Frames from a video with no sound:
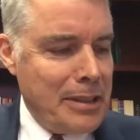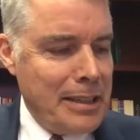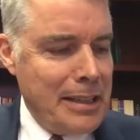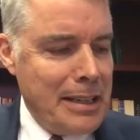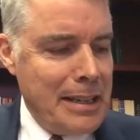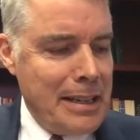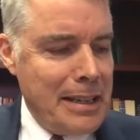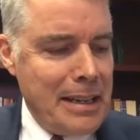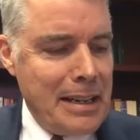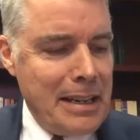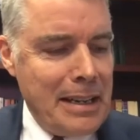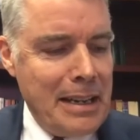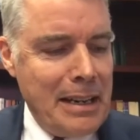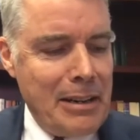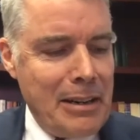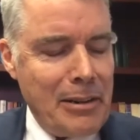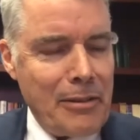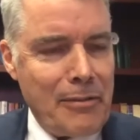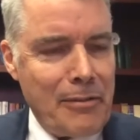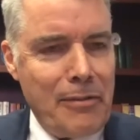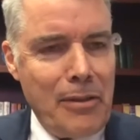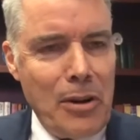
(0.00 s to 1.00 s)
uh,
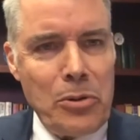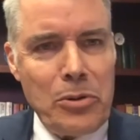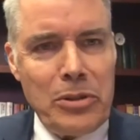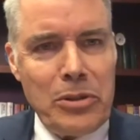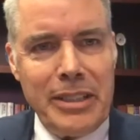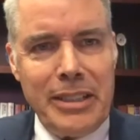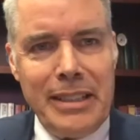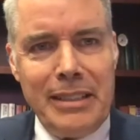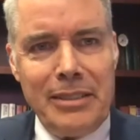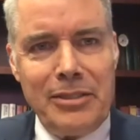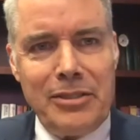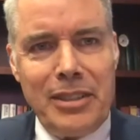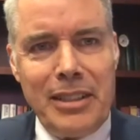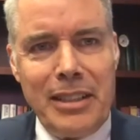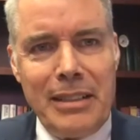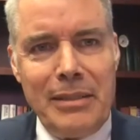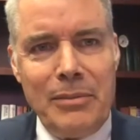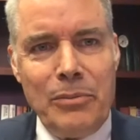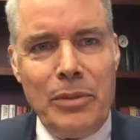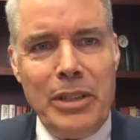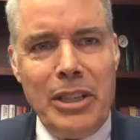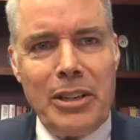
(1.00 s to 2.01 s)
Eric Vogelin, is that
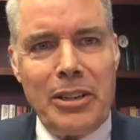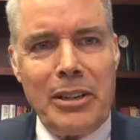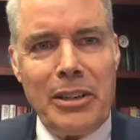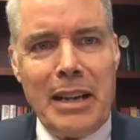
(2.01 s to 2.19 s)
we are